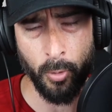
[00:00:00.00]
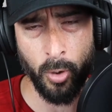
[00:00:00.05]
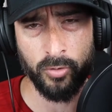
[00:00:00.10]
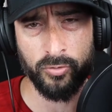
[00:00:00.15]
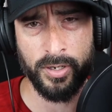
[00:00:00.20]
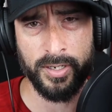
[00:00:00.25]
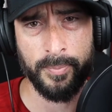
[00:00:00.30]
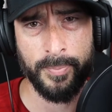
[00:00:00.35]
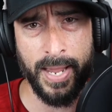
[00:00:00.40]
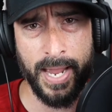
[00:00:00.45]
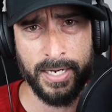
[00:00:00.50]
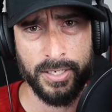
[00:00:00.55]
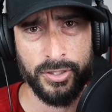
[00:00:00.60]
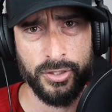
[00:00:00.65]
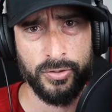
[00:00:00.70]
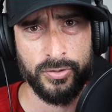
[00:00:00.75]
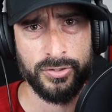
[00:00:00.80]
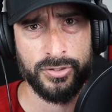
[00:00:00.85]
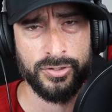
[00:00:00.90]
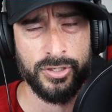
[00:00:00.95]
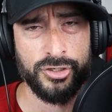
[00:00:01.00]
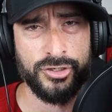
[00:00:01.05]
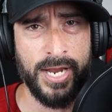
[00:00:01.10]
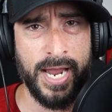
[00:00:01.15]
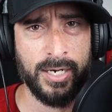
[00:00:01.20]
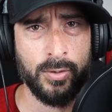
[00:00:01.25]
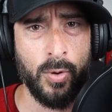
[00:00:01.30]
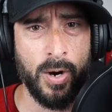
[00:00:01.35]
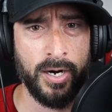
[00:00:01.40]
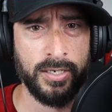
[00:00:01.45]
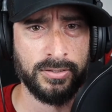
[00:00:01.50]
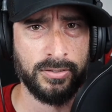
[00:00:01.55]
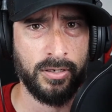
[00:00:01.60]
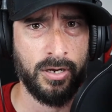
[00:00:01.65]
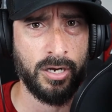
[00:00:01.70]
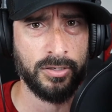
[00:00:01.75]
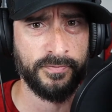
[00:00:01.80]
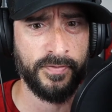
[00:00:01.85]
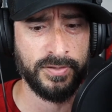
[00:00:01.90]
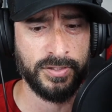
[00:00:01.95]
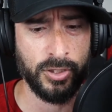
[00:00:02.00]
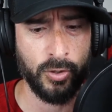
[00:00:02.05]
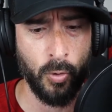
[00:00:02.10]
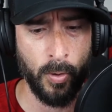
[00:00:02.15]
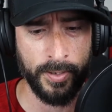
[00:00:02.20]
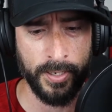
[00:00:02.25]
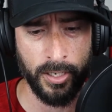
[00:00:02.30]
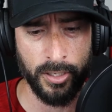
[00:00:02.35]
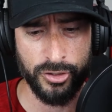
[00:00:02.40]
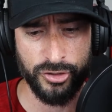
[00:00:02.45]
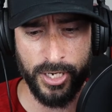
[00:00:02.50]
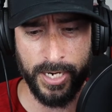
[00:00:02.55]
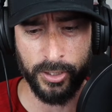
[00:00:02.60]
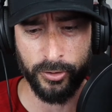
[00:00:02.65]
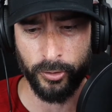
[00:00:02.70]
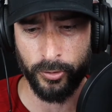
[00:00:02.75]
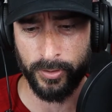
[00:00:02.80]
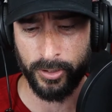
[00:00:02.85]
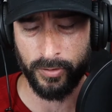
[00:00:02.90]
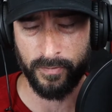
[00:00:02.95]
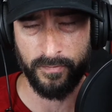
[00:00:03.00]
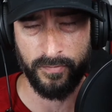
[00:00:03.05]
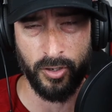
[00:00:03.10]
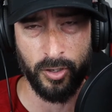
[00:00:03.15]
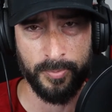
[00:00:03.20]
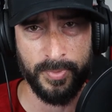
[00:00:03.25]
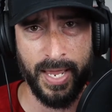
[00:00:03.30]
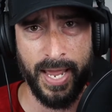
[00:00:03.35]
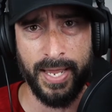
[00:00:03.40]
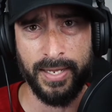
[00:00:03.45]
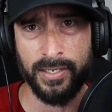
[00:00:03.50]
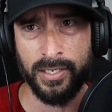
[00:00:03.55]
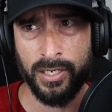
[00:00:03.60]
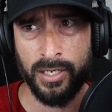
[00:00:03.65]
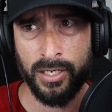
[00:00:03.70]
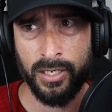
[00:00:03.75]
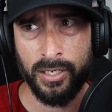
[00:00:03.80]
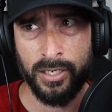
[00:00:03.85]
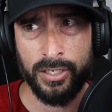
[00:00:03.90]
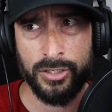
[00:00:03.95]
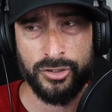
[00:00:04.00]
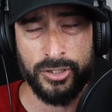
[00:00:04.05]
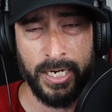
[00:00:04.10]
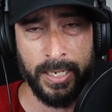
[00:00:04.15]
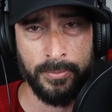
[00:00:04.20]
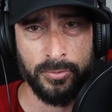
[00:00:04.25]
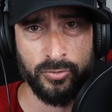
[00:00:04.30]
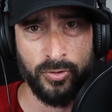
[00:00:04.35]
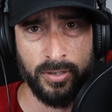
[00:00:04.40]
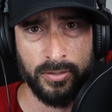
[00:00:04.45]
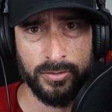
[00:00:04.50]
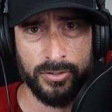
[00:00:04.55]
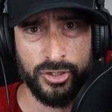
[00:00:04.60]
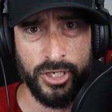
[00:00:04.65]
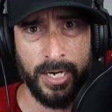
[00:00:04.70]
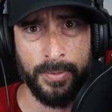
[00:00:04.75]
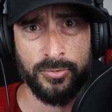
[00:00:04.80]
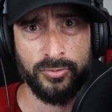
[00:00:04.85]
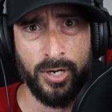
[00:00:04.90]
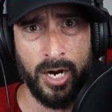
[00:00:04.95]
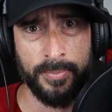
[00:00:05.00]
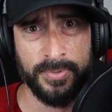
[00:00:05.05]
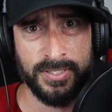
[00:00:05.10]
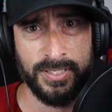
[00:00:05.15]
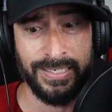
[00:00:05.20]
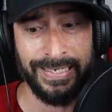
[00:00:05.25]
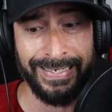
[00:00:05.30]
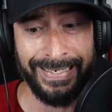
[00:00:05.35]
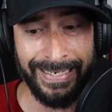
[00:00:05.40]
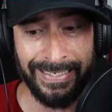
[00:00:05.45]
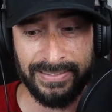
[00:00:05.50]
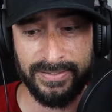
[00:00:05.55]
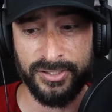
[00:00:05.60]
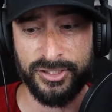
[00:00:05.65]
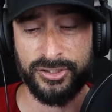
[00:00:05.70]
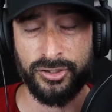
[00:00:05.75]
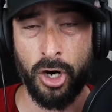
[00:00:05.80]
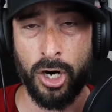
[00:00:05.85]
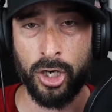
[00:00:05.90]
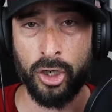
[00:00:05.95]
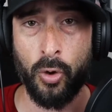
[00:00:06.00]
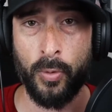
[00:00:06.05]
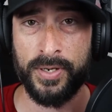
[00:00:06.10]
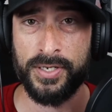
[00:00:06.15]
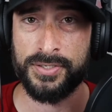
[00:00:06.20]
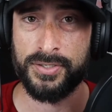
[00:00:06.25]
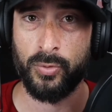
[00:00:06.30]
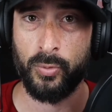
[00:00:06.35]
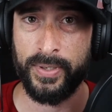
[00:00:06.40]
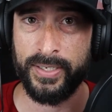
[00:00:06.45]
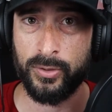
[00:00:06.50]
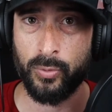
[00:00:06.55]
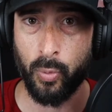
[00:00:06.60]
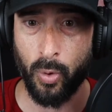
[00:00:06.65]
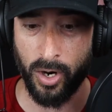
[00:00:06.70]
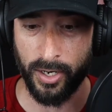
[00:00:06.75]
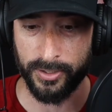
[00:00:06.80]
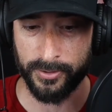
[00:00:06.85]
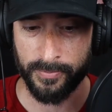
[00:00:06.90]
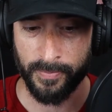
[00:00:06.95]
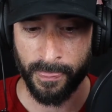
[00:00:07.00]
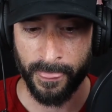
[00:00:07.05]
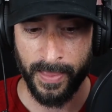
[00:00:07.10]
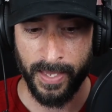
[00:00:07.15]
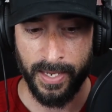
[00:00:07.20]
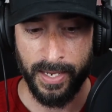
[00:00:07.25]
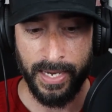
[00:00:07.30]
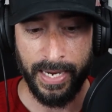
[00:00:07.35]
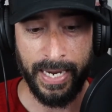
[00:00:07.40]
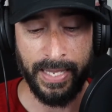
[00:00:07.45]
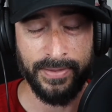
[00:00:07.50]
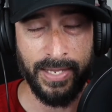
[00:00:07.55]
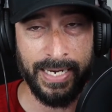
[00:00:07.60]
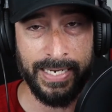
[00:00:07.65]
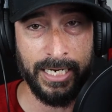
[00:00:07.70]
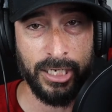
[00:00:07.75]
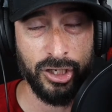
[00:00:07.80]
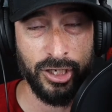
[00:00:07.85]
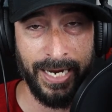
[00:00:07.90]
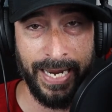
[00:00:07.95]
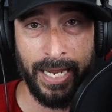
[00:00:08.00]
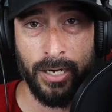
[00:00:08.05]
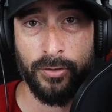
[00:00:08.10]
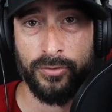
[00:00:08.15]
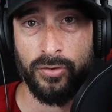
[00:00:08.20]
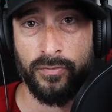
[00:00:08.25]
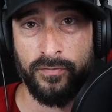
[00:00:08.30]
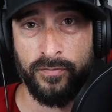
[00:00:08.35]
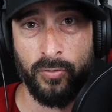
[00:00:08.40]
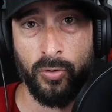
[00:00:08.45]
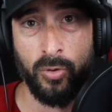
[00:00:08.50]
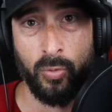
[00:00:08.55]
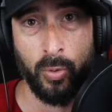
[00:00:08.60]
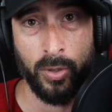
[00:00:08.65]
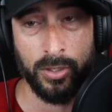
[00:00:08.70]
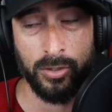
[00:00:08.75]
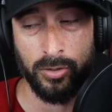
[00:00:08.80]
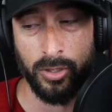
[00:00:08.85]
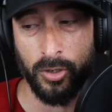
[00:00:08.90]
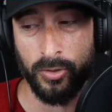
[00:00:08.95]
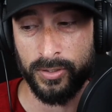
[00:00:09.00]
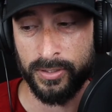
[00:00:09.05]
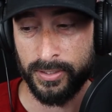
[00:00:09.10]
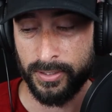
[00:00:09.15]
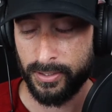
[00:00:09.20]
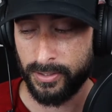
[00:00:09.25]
more running back news: the Jaguars offensive coordinator Jay Gruden confirmed that James Robinson is the starter going into Week 1, and that he could handle the full workload.